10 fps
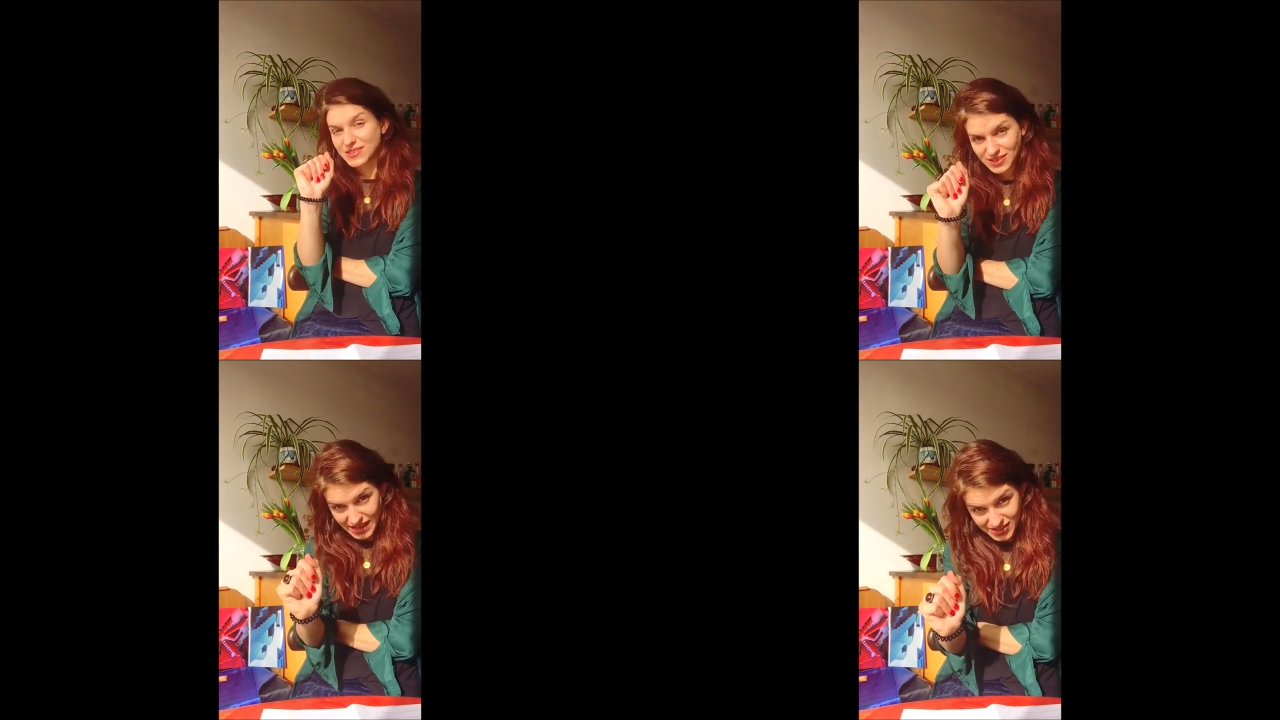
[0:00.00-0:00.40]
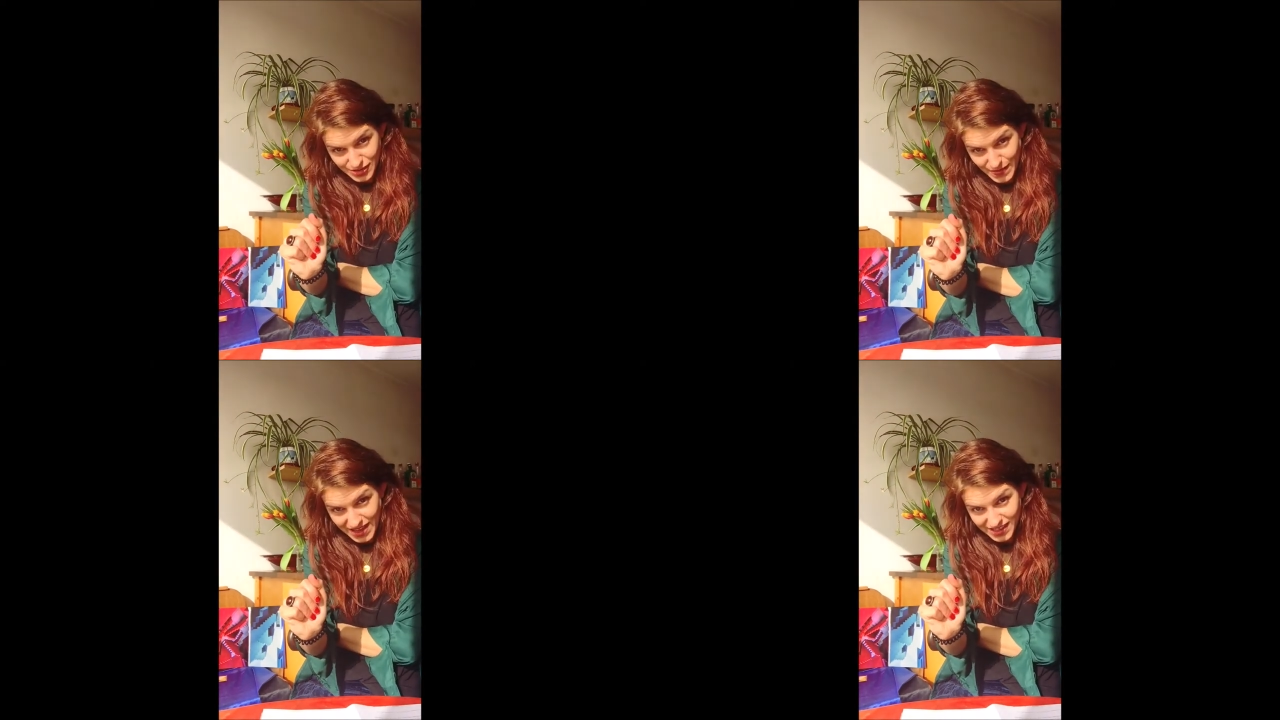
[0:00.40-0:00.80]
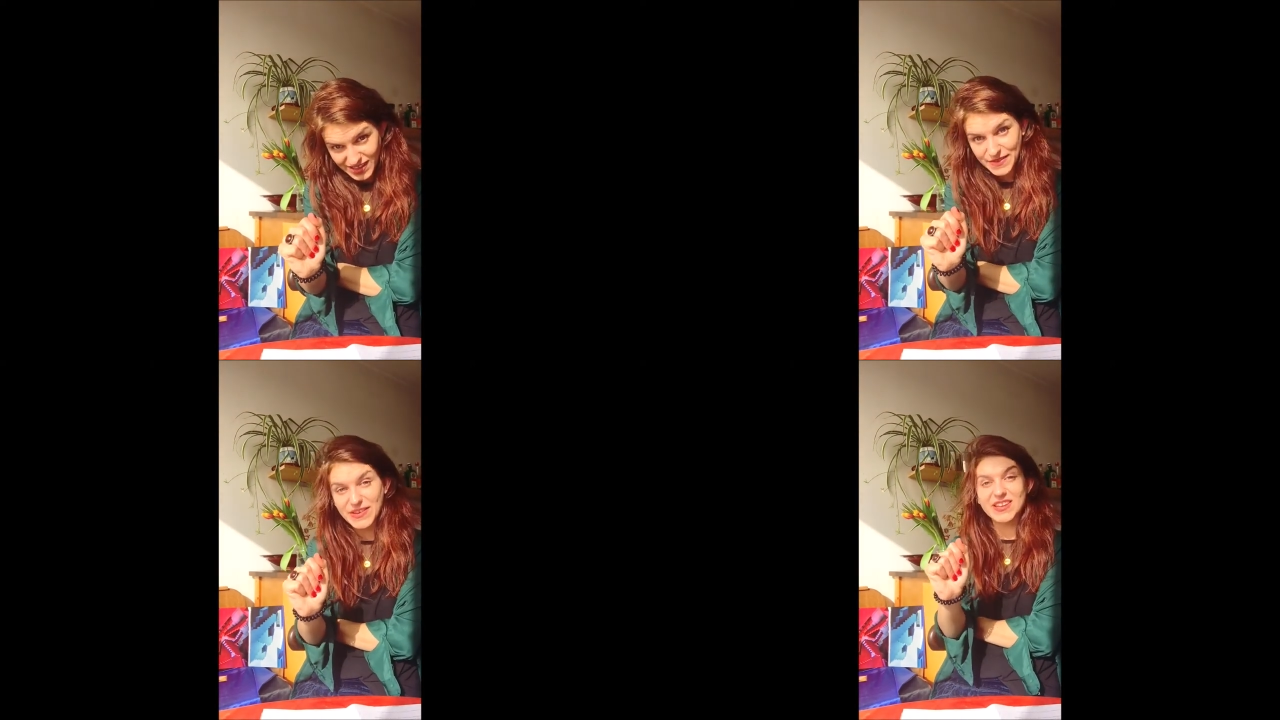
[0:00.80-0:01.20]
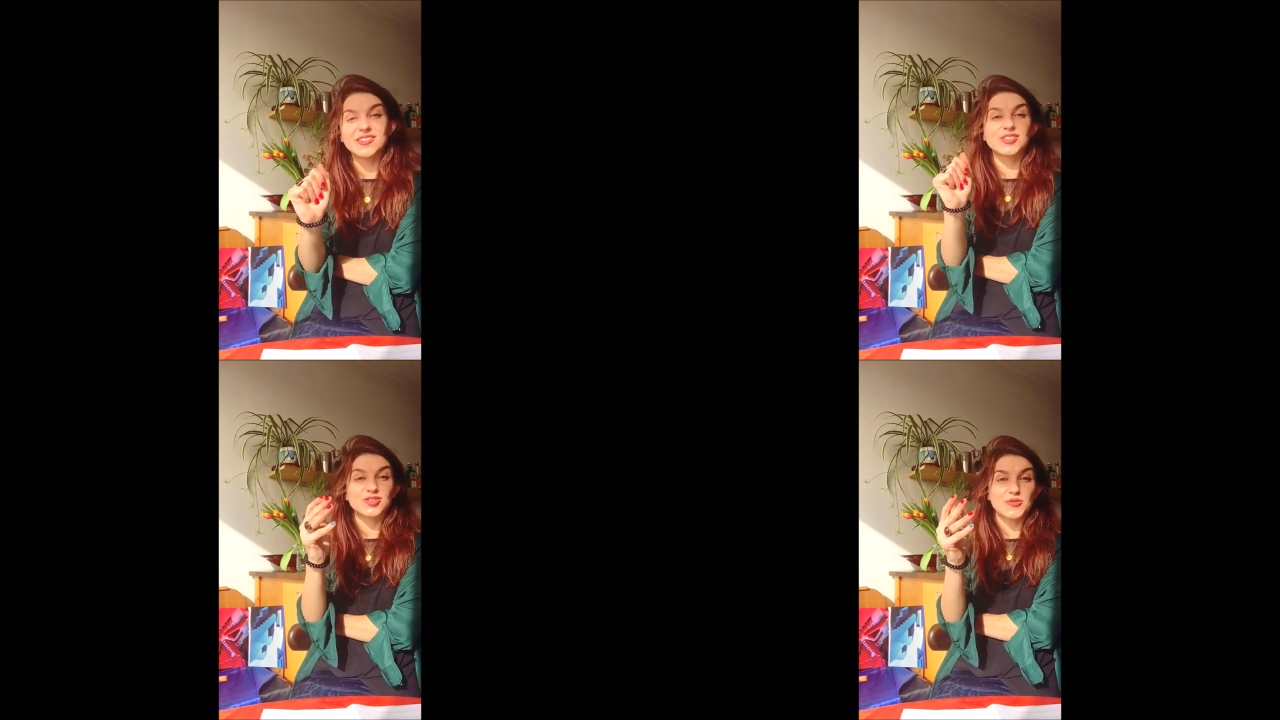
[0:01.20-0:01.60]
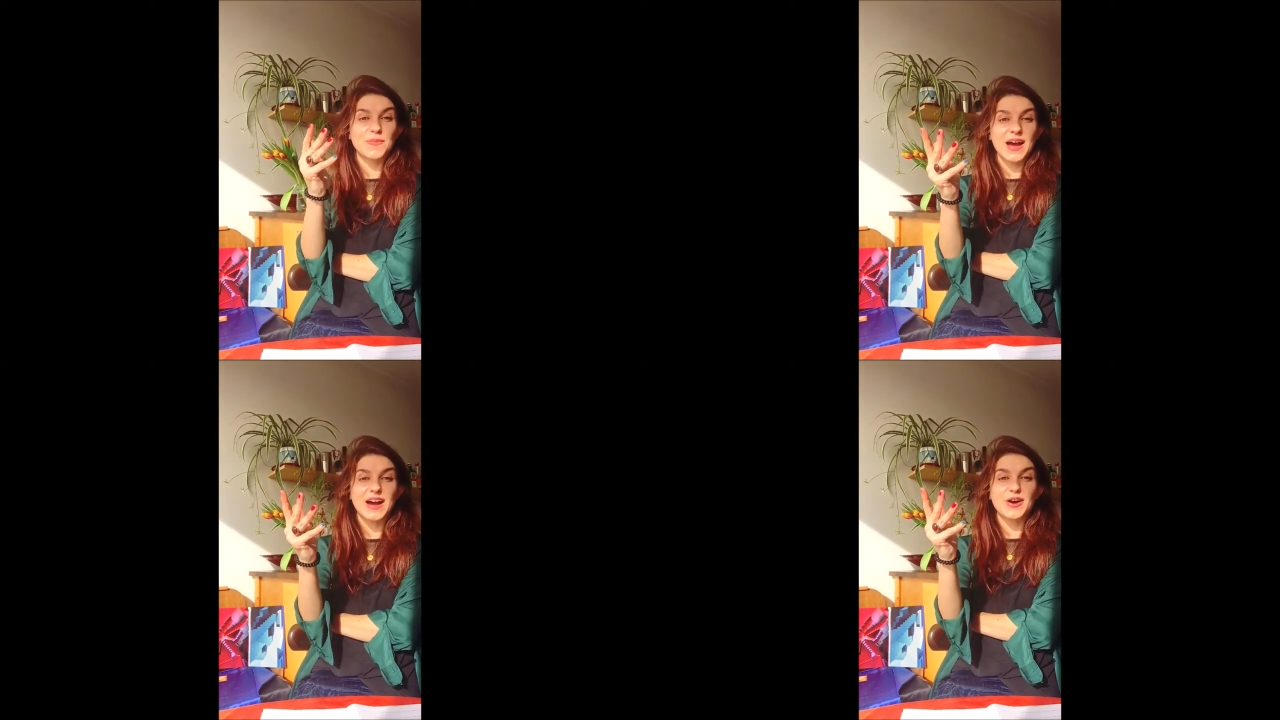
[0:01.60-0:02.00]
has to make a living
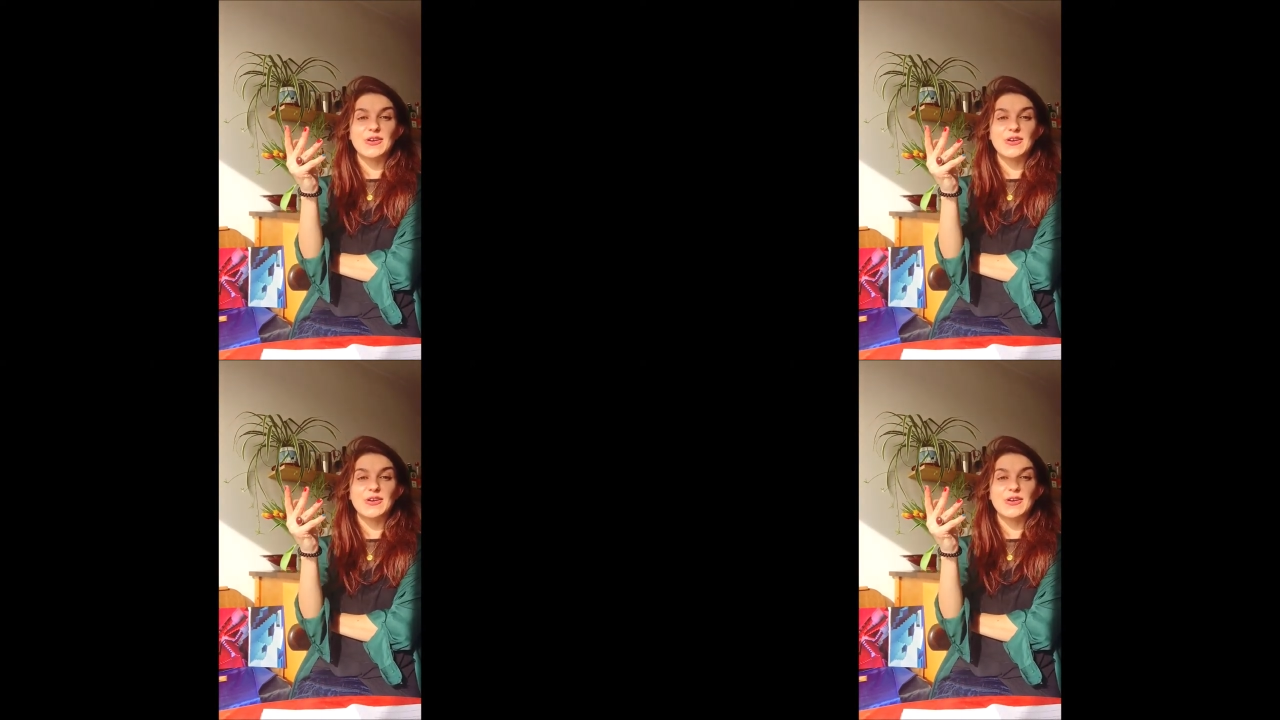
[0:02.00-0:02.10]
somehow